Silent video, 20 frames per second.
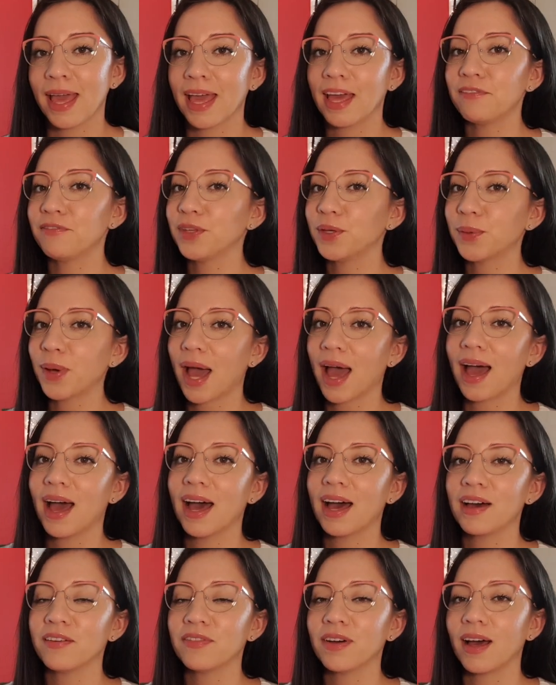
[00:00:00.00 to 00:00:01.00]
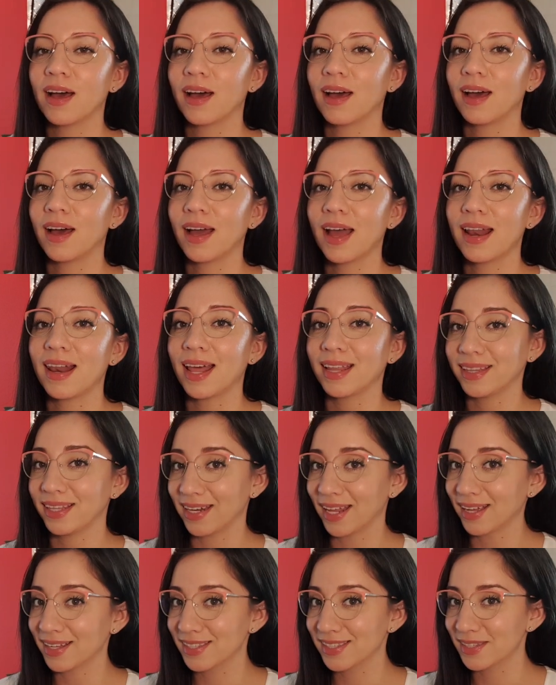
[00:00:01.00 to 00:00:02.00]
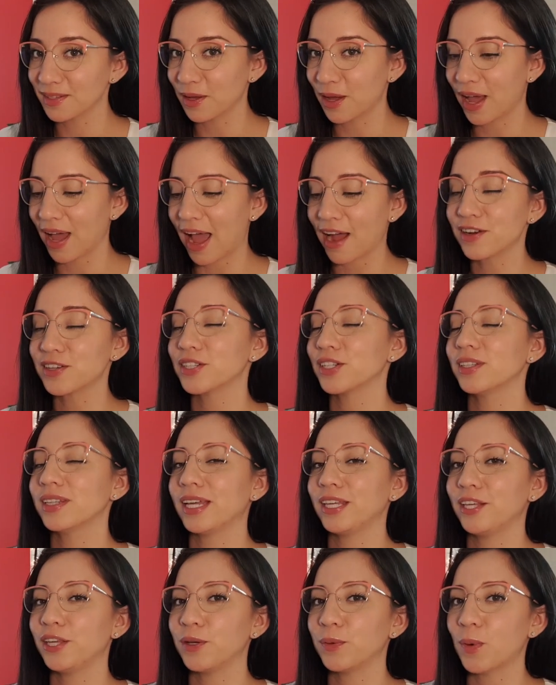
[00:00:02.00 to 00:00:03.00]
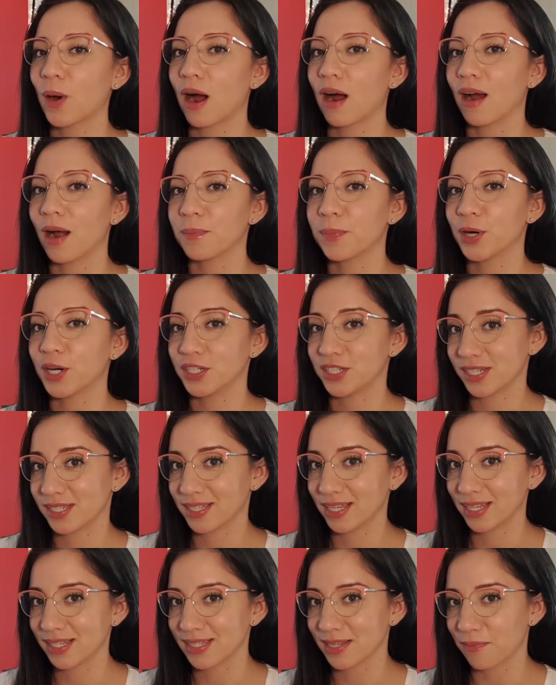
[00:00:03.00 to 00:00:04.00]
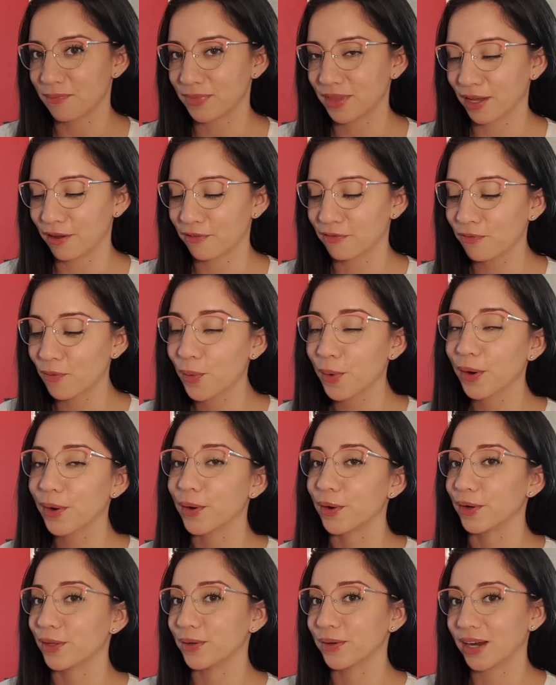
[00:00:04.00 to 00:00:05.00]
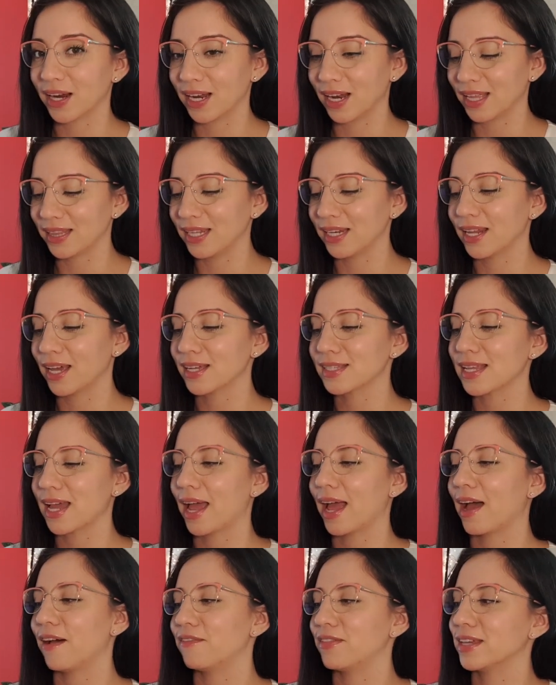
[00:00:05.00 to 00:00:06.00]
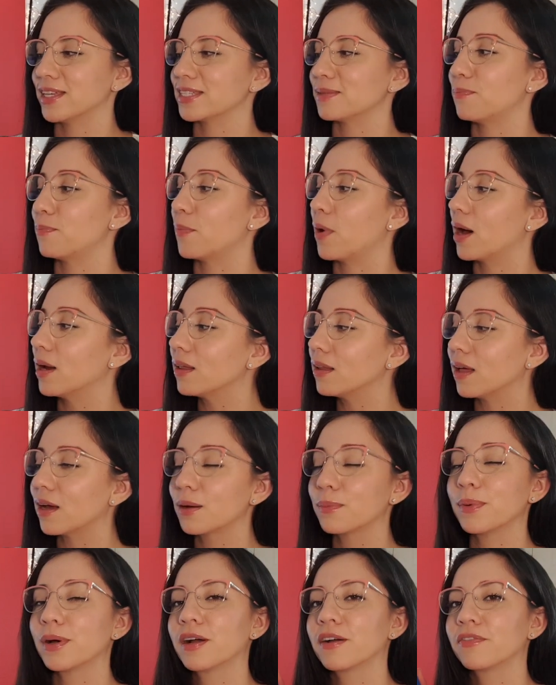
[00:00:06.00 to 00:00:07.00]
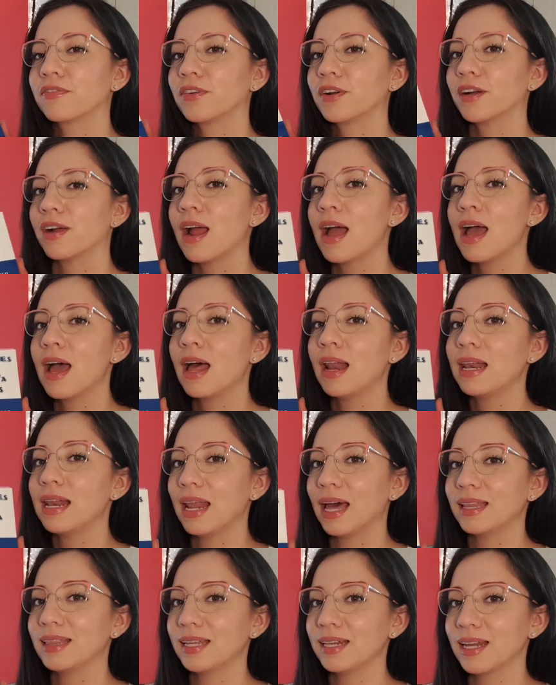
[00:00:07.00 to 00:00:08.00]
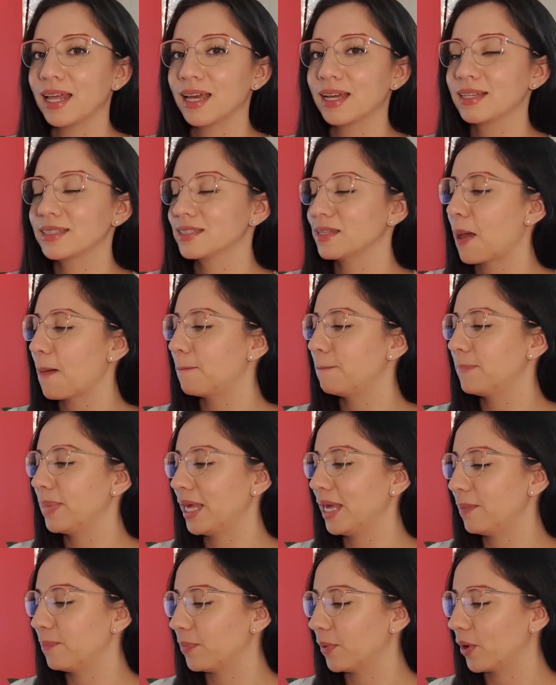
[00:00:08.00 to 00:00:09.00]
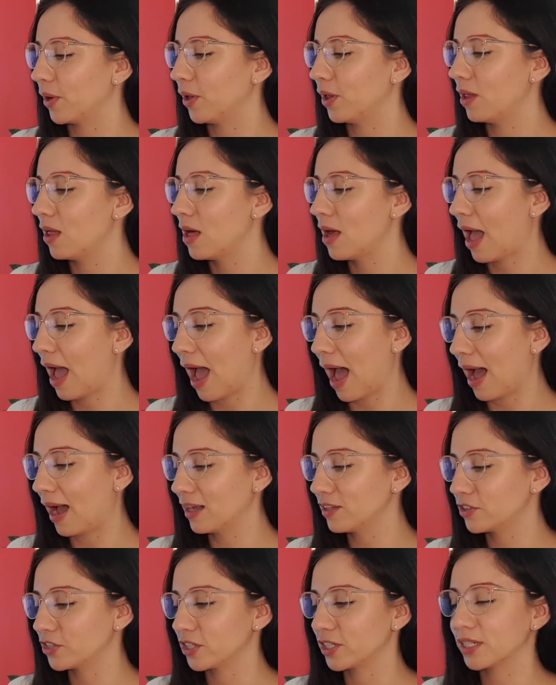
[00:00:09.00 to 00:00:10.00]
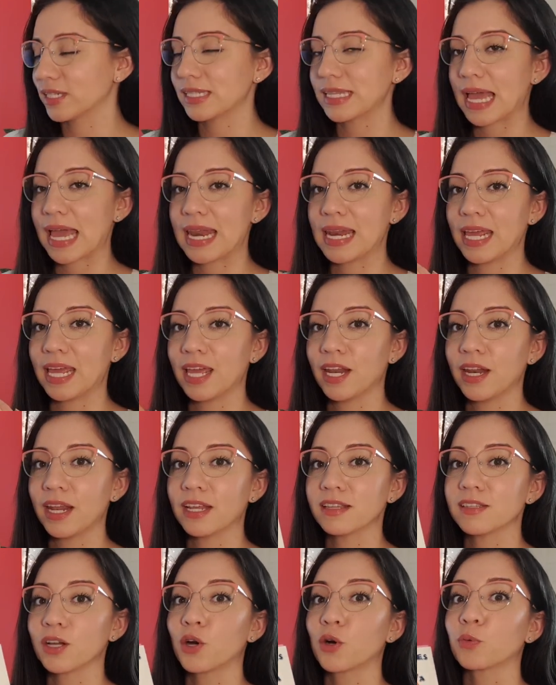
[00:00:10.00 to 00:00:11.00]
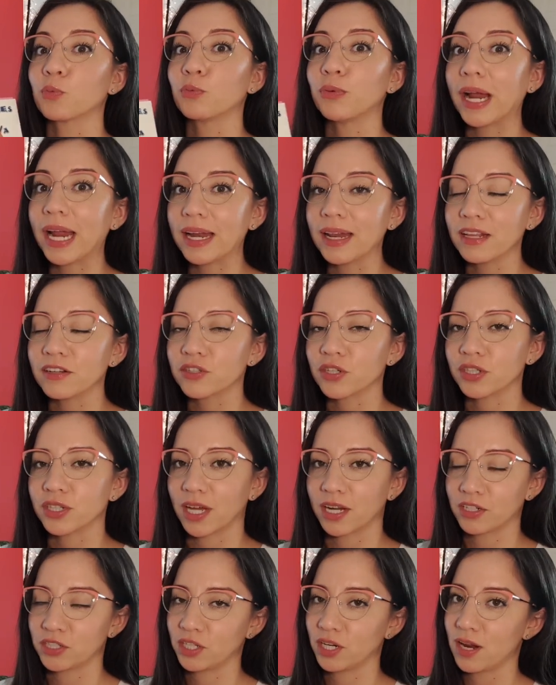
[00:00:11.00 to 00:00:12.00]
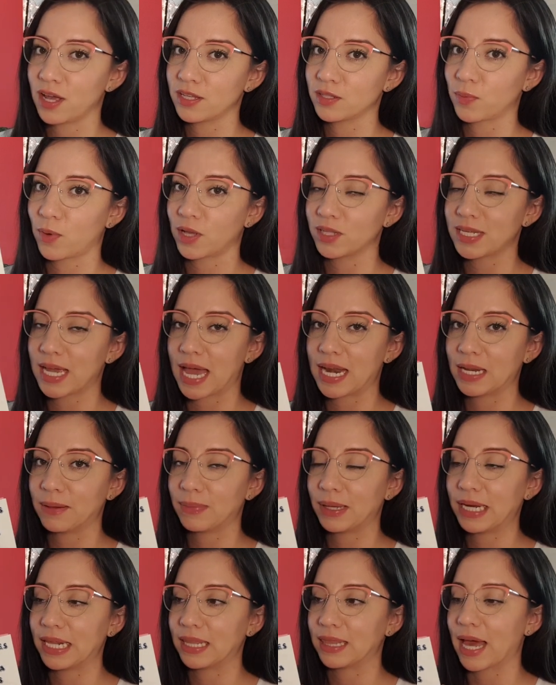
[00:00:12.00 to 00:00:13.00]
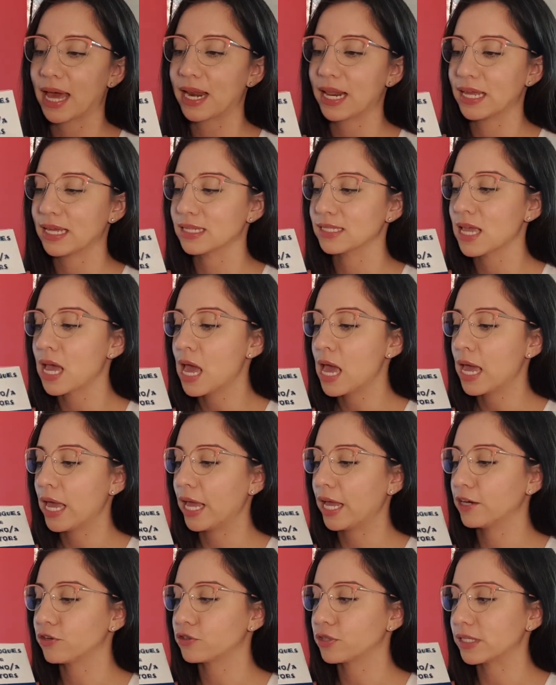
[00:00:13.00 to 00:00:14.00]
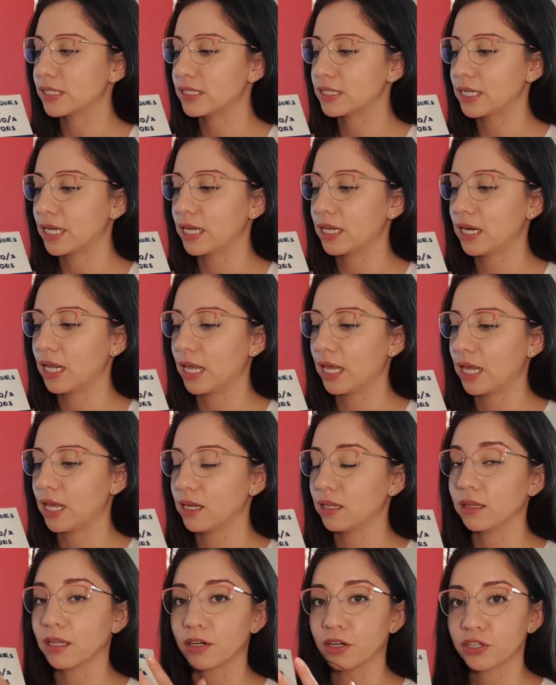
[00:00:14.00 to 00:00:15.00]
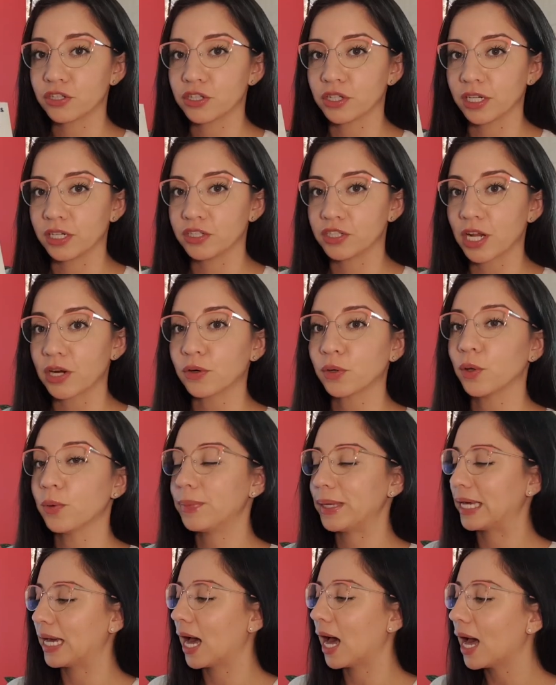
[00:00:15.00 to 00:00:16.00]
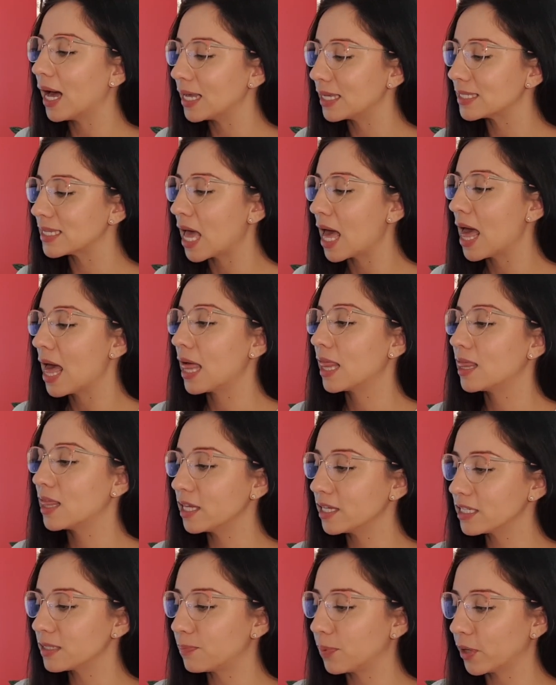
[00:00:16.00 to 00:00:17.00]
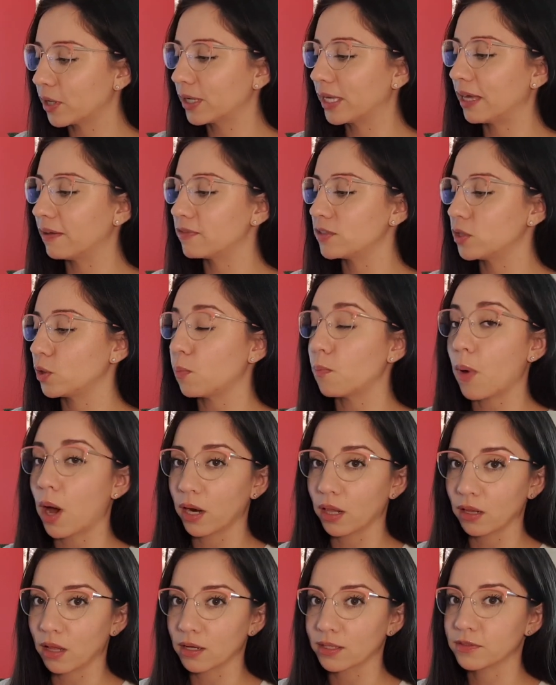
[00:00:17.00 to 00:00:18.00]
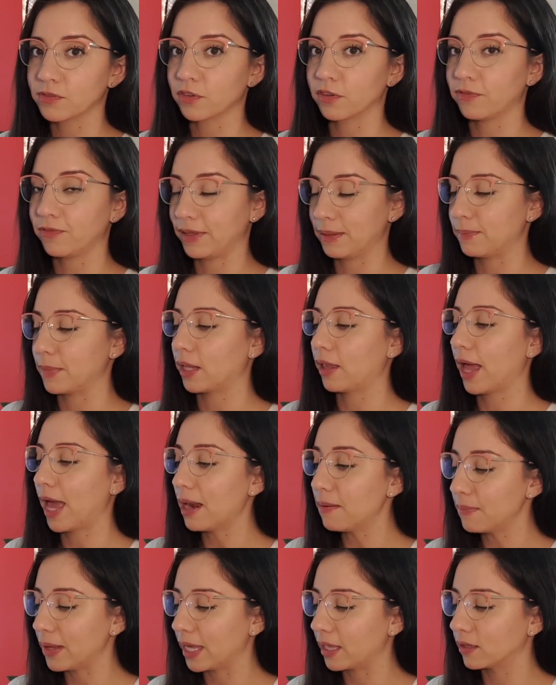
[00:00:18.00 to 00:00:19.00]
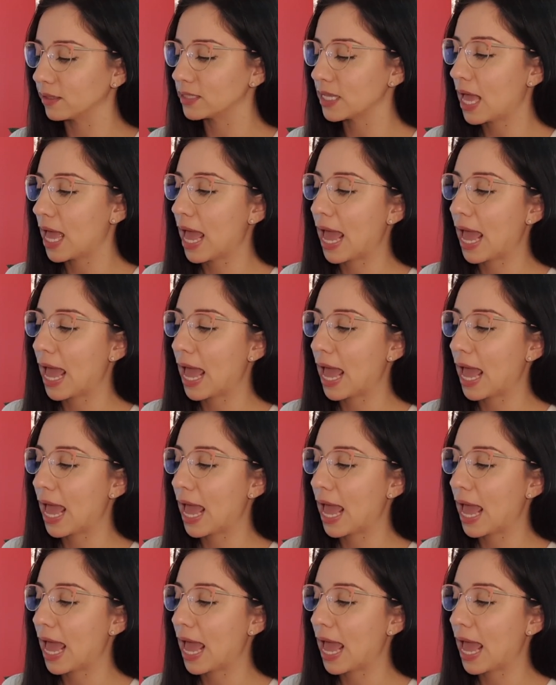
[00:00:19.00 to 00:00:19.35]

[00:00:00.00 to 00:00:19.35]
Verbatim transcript: If you have a Latinx actor that you are purchasing something for, or you are Latinx, I have this monologue book for Latinx people, actors, and it is a great introduction as well to anybody that is interested in literature in general, because this book gives you monologues for female and males,